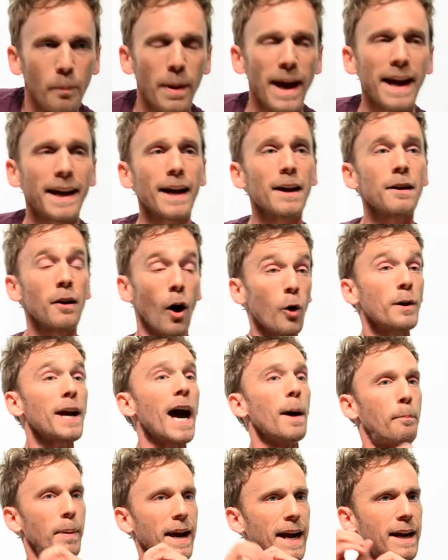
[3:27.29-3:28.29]
Bacon, oh
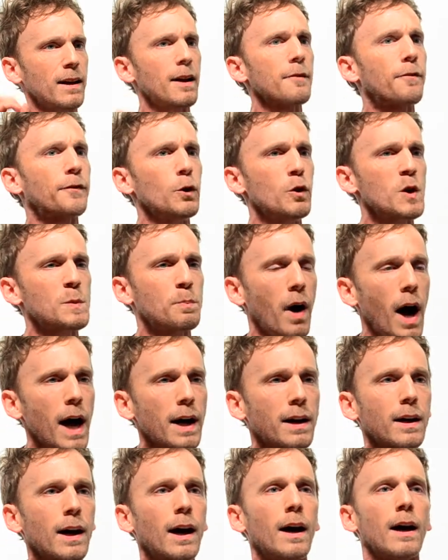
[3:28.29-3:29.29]
yeah, bacon infused
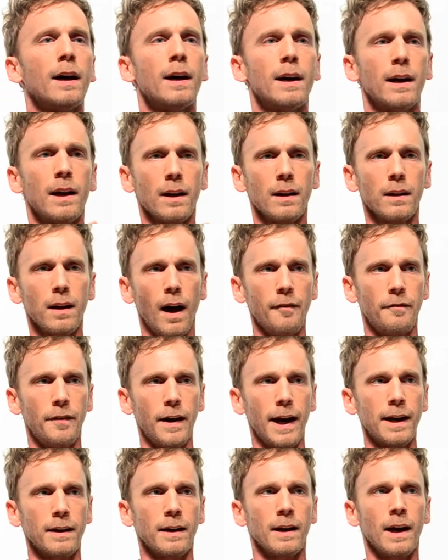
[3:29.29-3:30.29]
vodka. Love
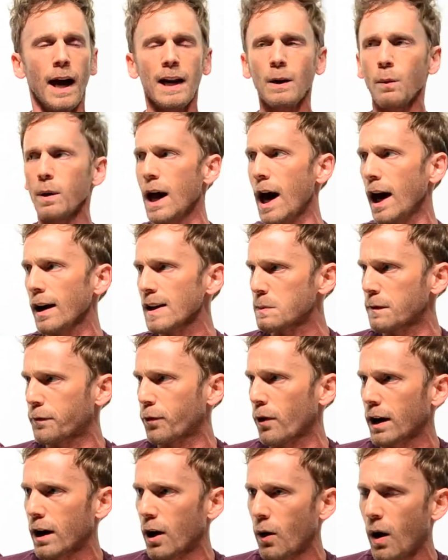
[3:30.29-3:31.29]
it. Anyone else
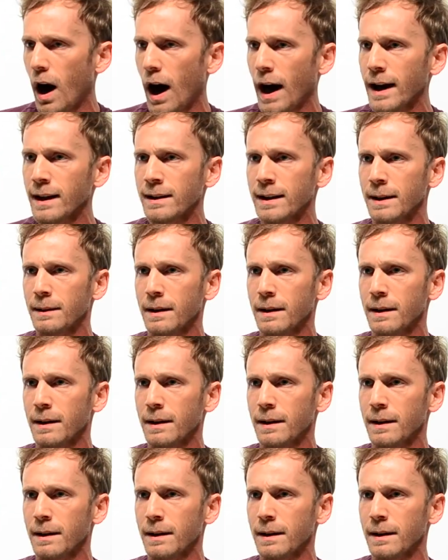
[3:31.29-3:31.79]
before I go on?